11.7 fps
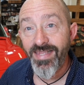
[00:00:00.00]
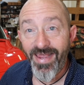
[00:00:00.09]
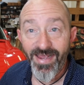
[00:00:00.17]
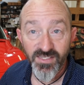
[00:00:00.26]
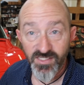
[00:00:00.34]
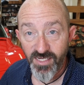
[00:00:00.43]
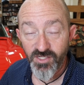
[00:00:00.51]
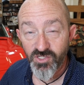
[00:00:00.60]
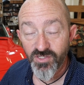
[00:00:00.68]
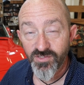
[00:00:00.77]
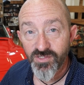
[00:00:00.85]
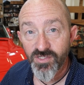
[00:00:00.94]
gas
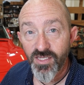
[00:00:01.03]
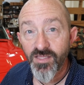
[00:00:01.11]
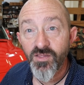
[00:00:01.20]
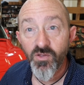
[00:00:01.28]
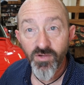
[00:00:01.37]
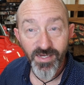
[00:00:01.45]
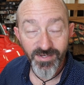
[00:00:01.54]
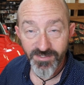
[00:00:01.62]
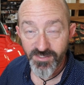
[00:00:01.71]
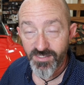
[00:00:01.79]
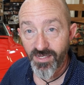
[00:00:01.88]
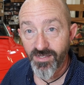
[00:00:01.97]
stations in the United
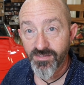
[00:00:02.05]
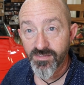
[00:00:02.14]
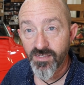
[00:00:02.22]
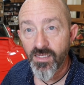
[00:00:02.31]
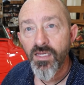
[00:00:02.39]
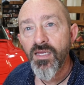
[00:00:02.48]
States.